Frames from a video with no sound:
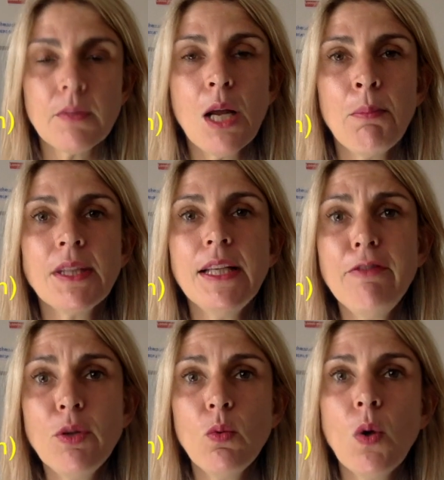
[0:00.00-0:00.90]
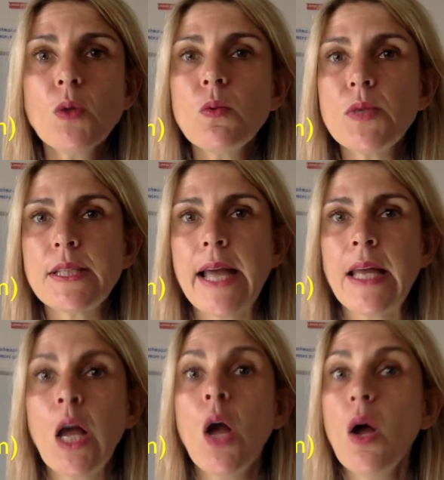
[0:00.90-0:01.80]
But if you want to say
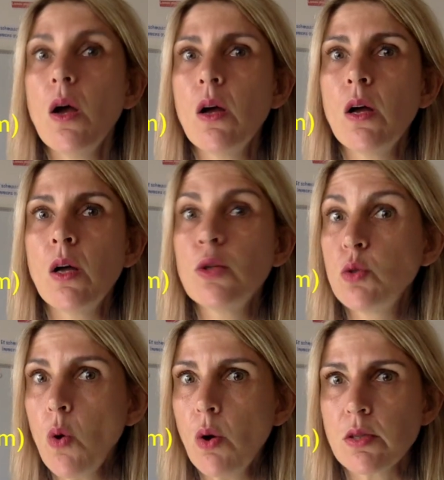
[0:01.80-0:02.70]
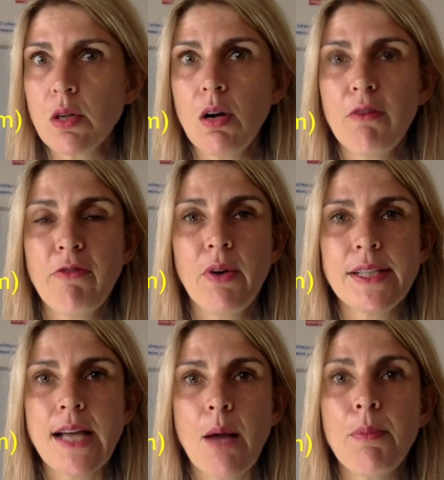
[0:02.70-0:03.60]
a daughter, for
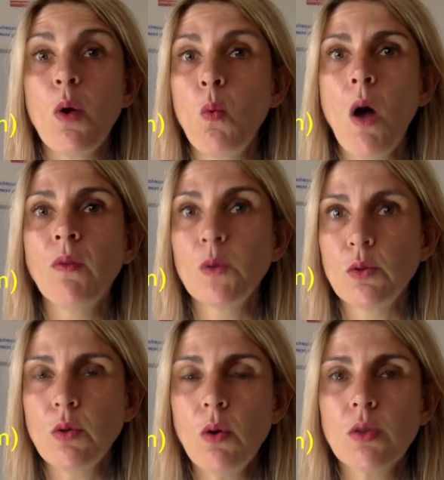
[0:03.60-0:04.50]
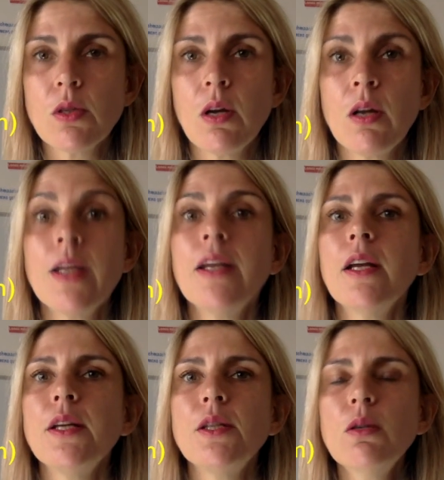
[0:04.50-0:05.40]
example, one daughter,
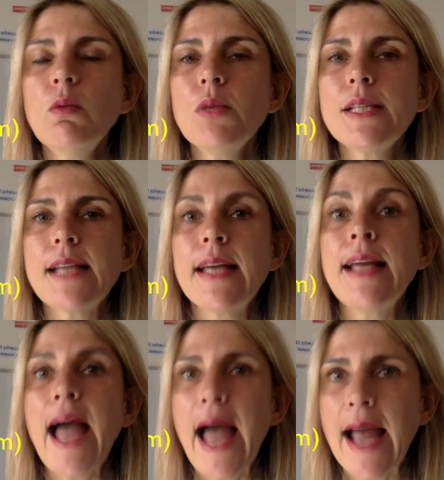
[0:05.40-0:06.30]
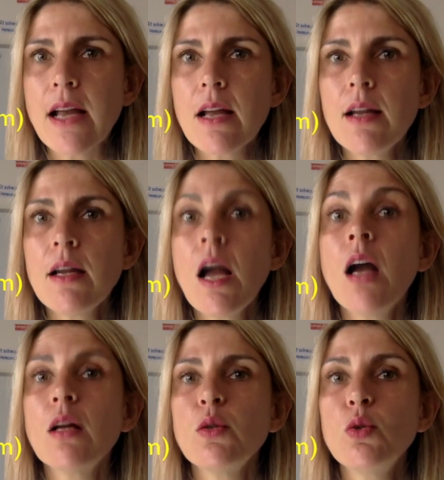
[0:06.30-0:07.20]
you would say eng
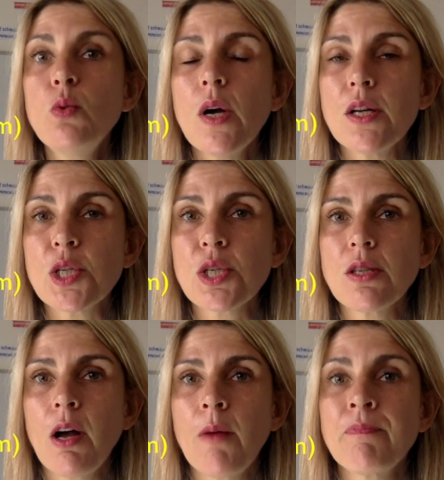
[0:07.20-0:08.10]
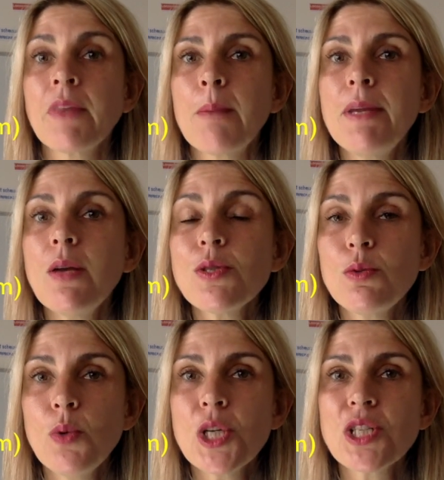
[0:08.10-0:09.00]
dochter, because
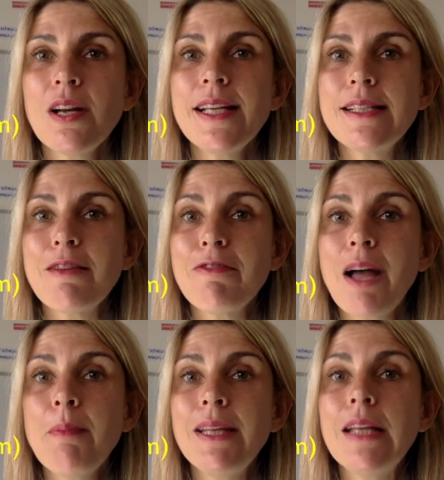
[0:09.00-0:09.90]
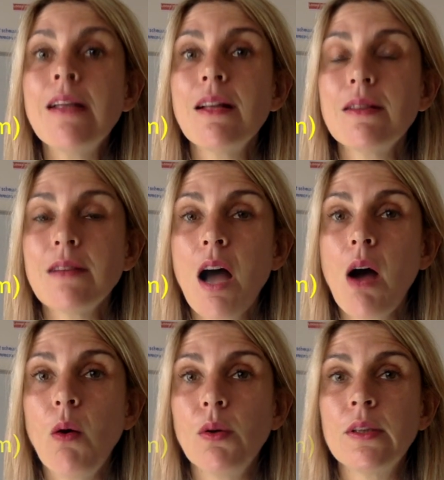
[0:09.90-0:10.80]
dochter is a feminine
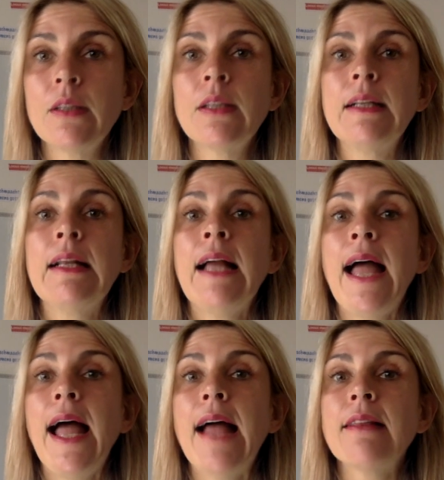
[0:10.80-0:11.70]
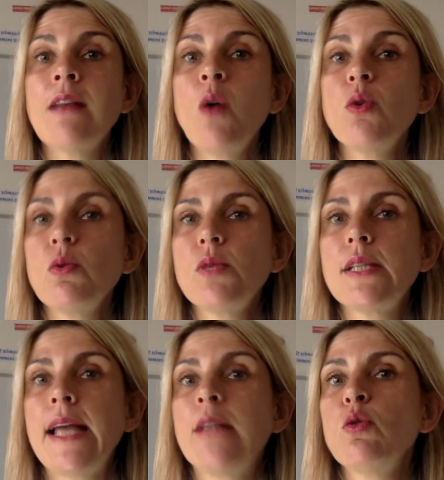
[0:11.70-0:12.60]
noun. And now to
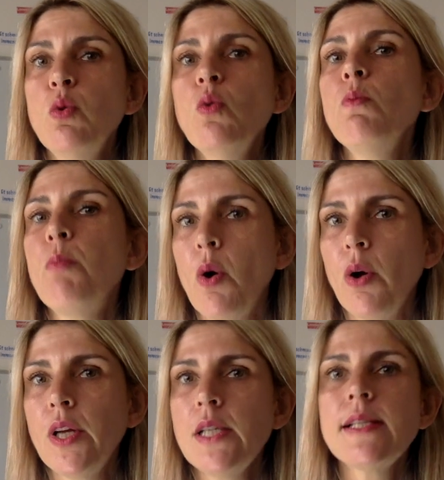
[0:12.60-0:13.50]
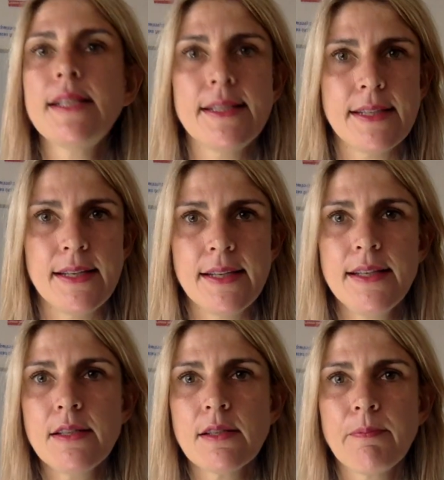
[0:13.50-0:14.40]
say two boys, this
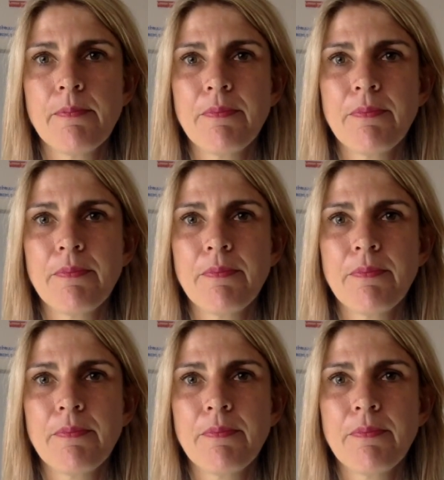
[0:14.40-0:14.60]
is